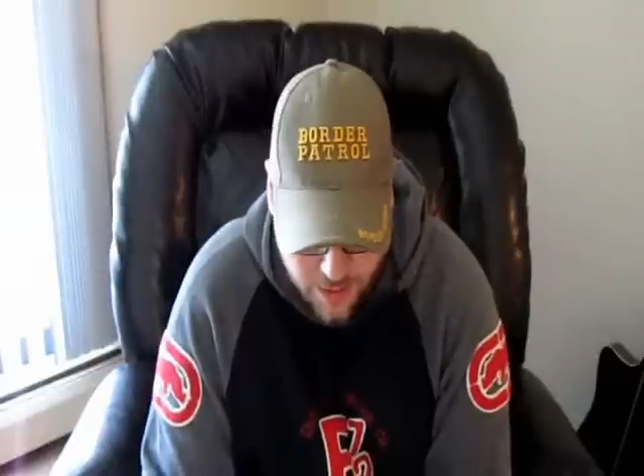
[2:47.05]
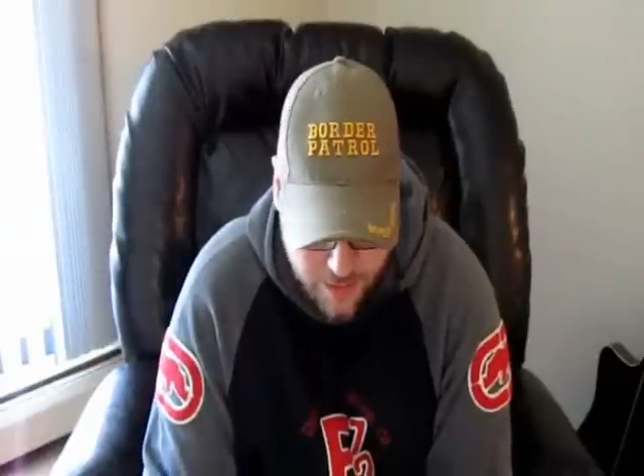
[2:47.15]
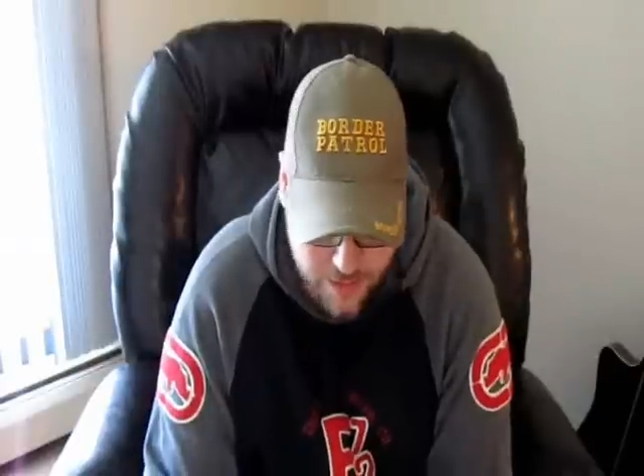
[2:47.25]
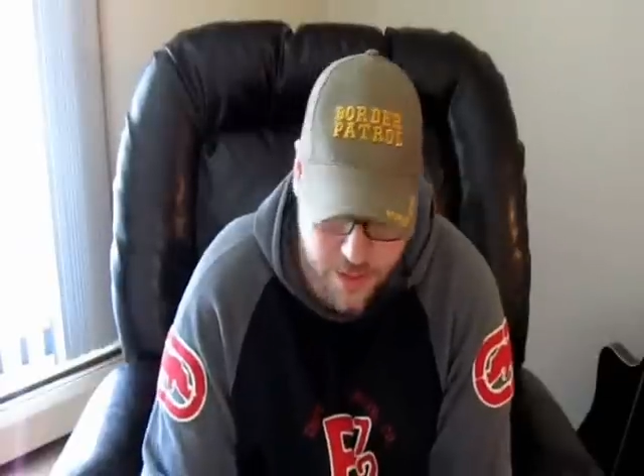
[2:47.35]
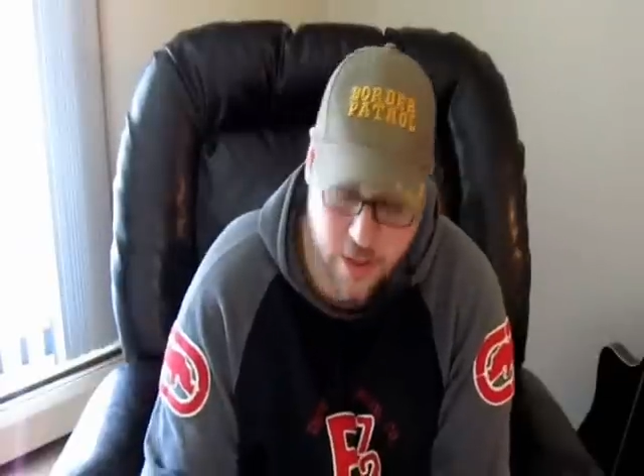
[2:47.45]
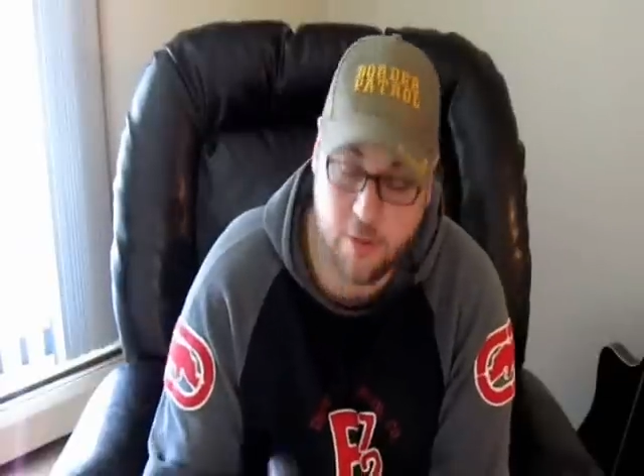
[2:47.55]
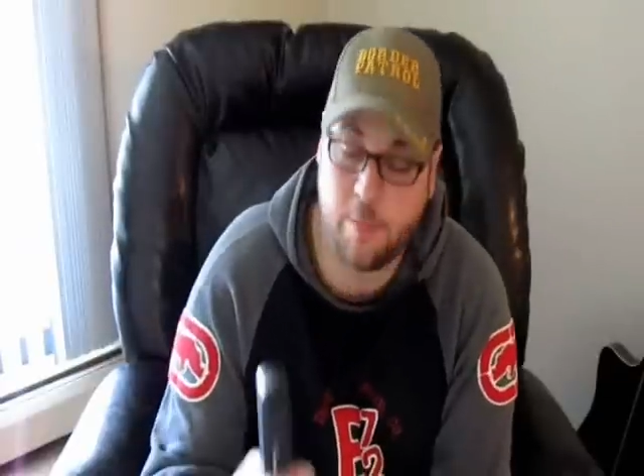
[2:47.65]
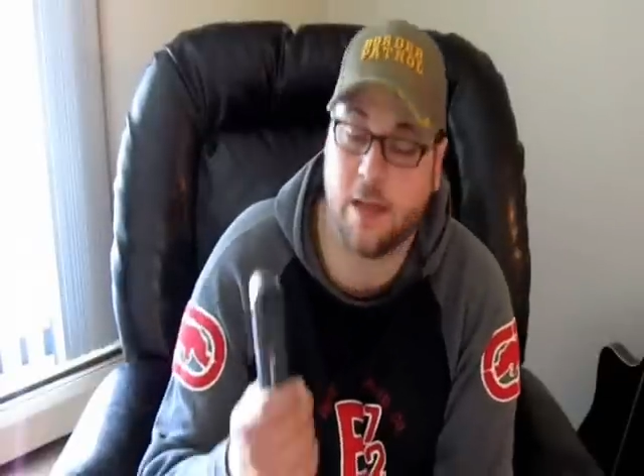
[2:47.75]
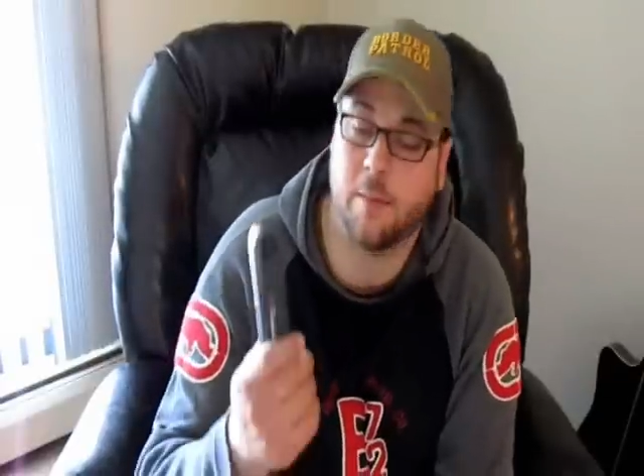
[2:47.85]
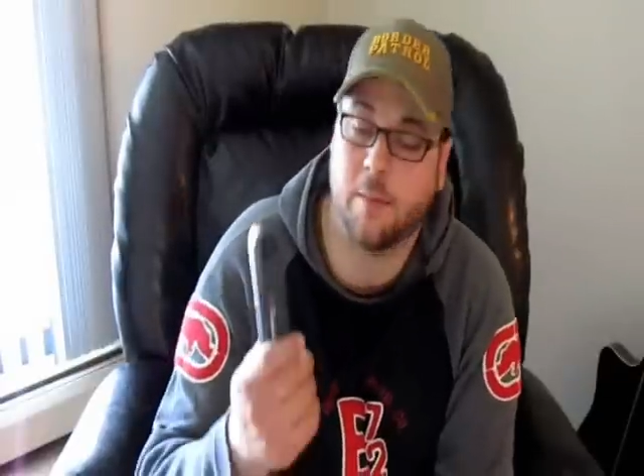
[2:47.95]
Now, this here I
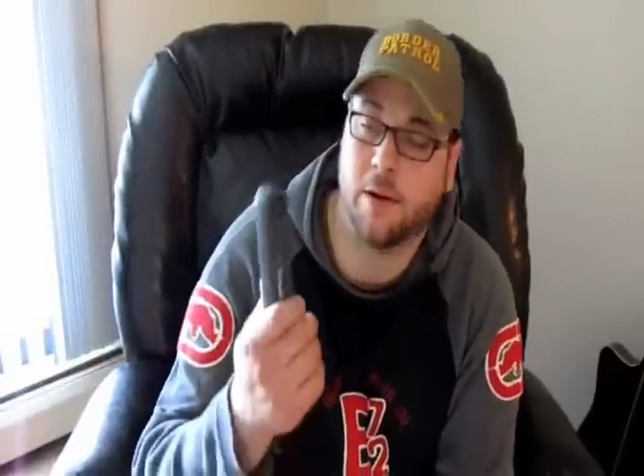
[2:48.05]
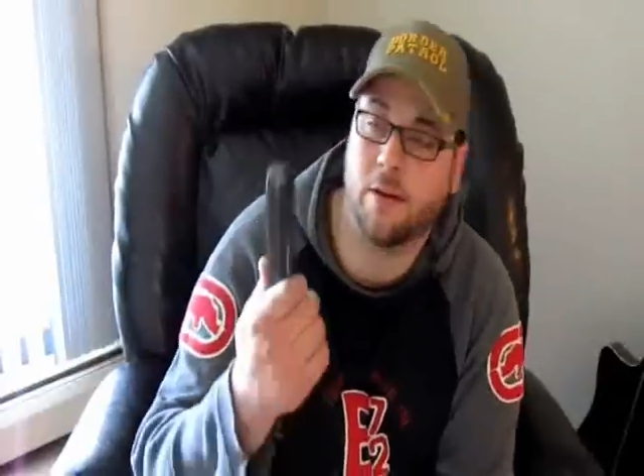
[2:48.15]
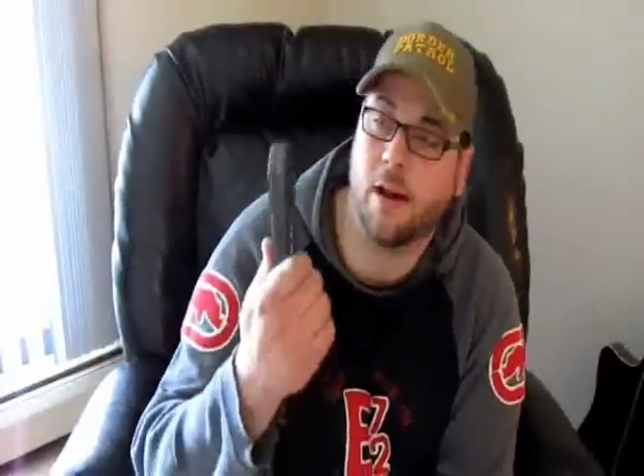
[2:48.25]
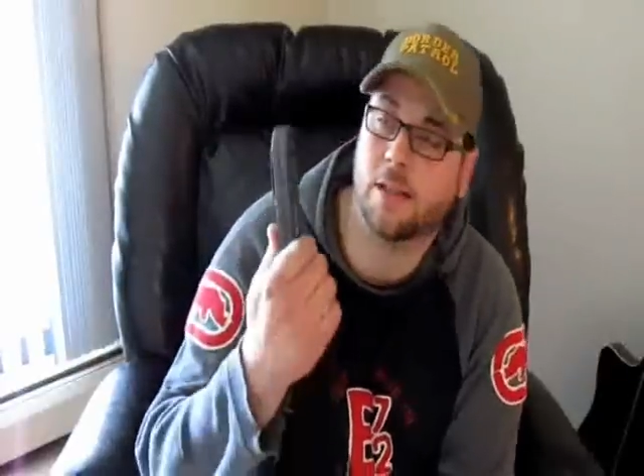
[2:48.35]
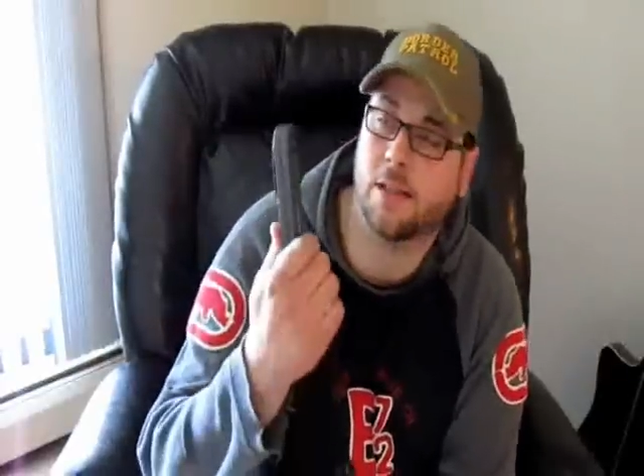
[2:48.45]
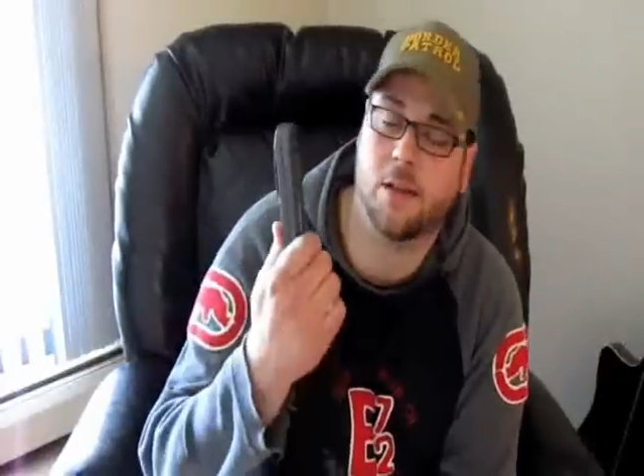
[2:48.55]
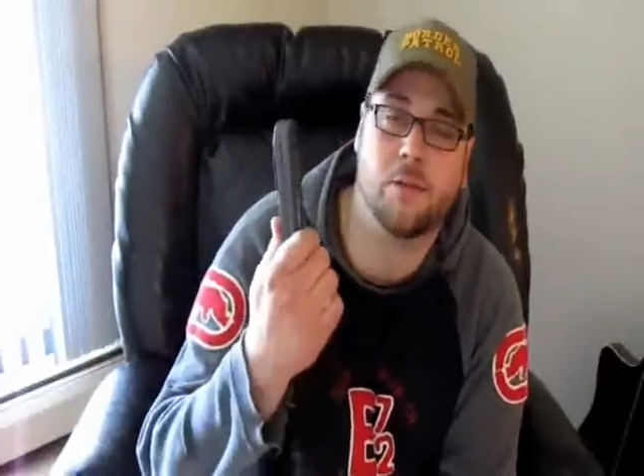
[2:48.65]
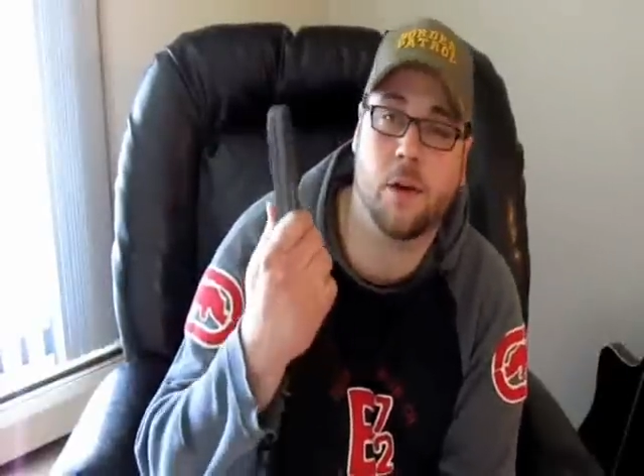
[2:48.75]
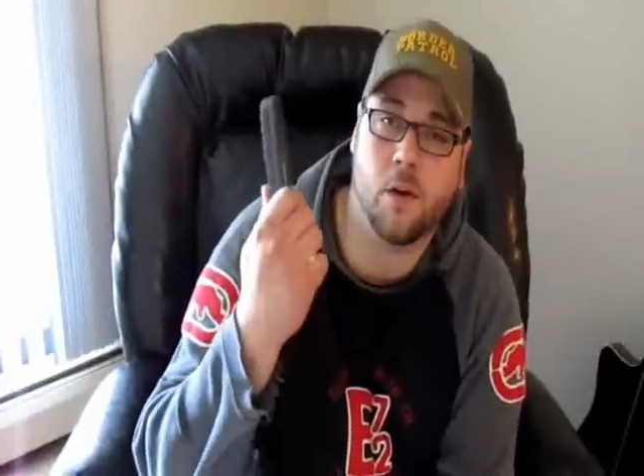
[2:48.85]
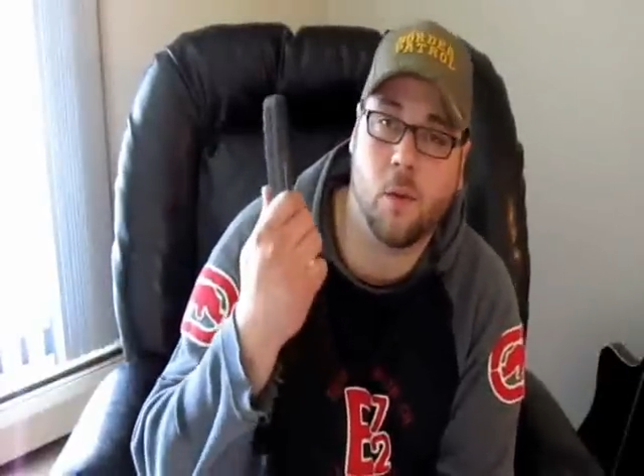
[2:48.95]
picked up at a garage sale
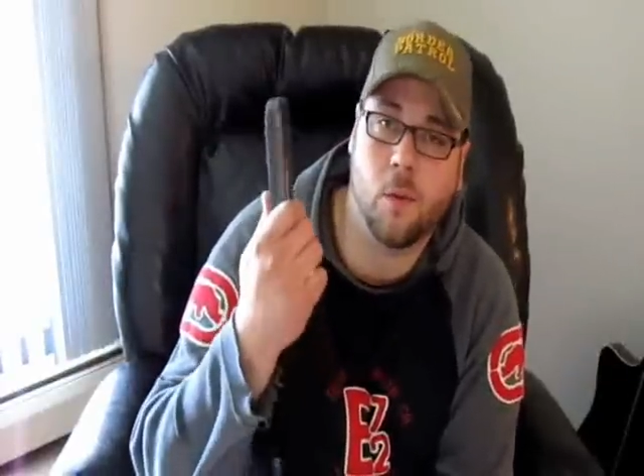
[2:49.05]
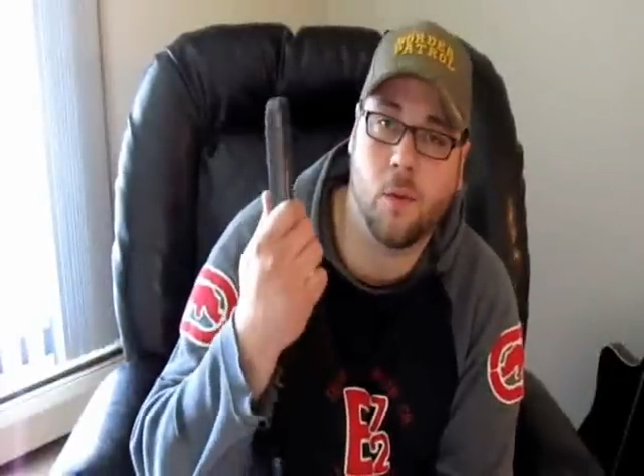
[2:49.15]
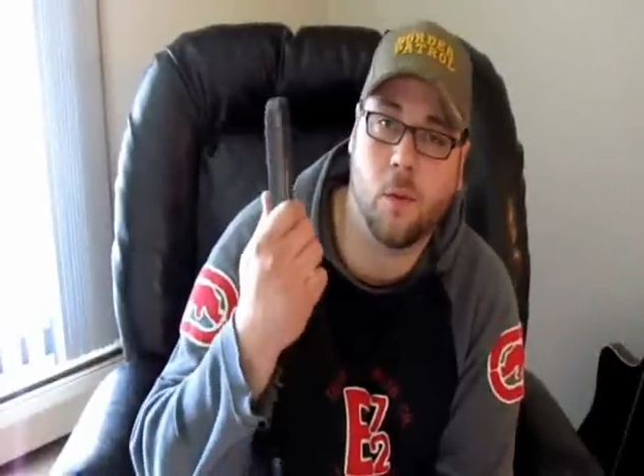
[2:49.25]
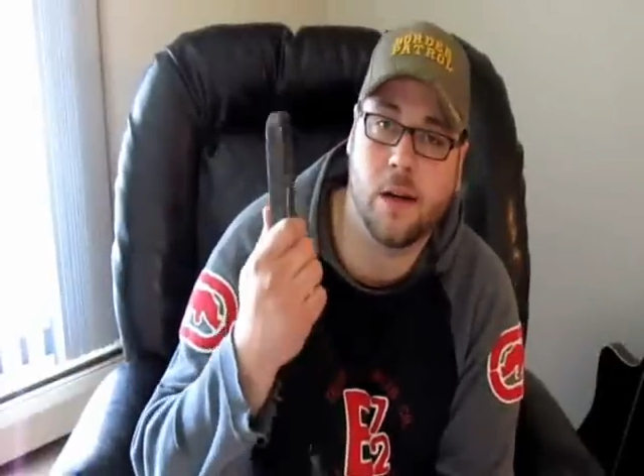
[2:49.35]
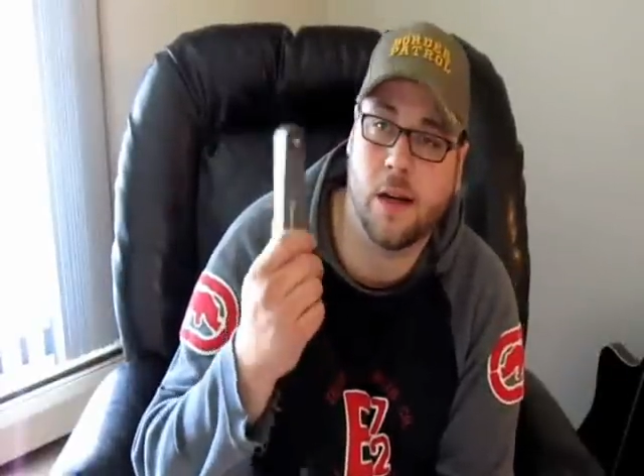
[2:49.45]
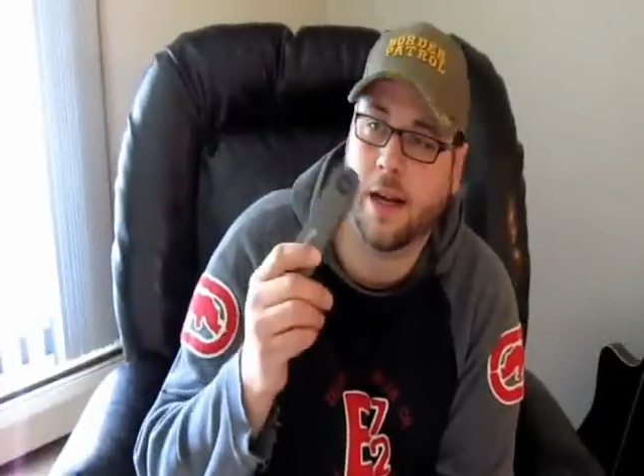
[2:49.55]
for a quarter,